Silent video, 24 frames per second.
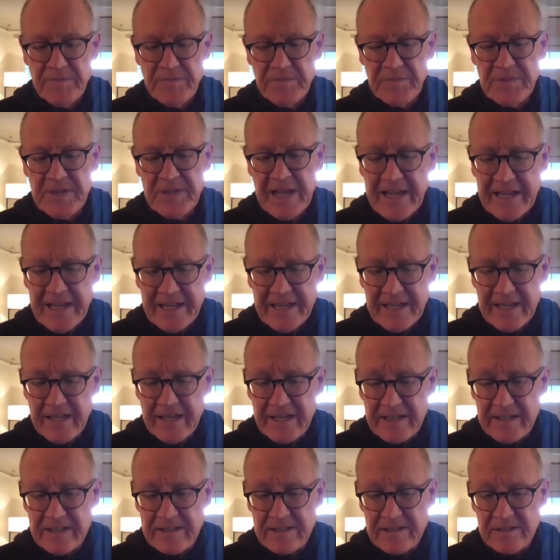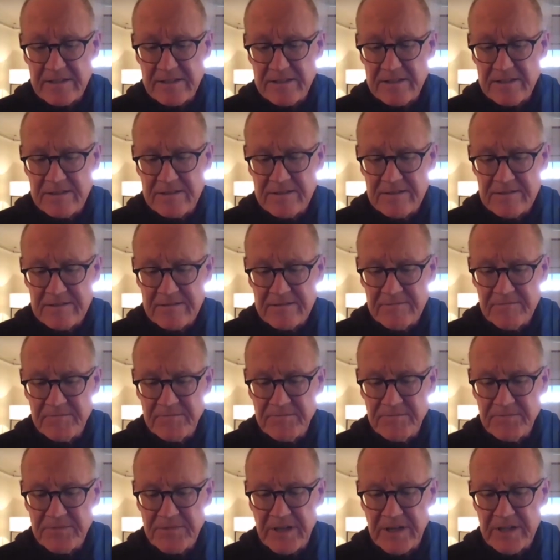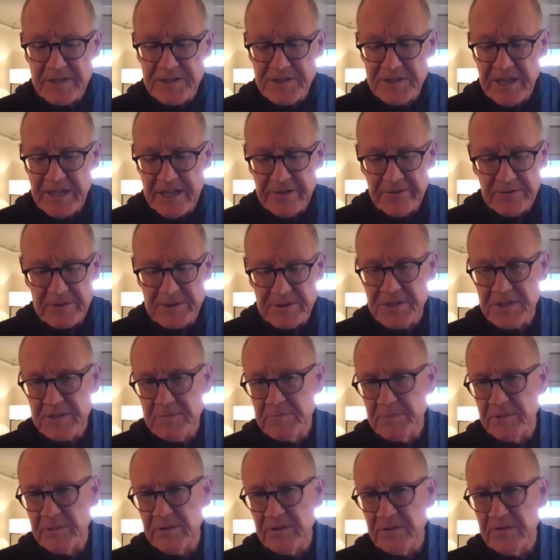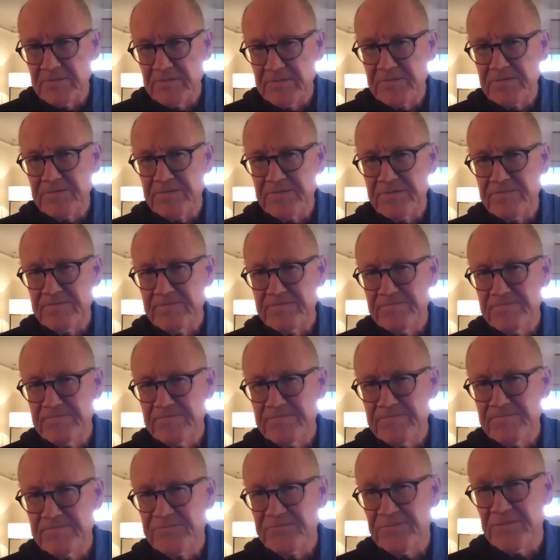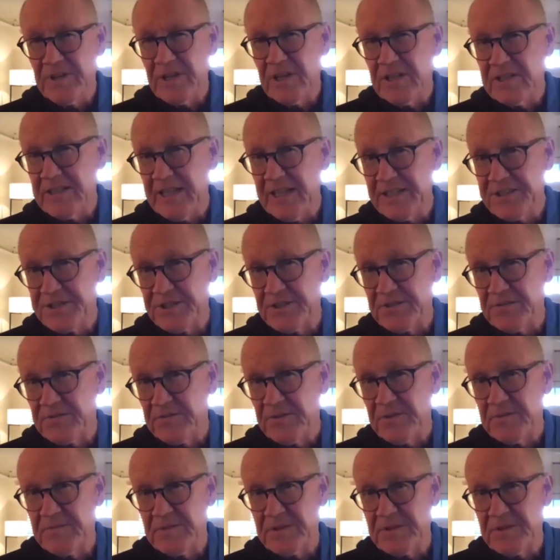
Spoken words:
taking a sacred symbol, a legend from the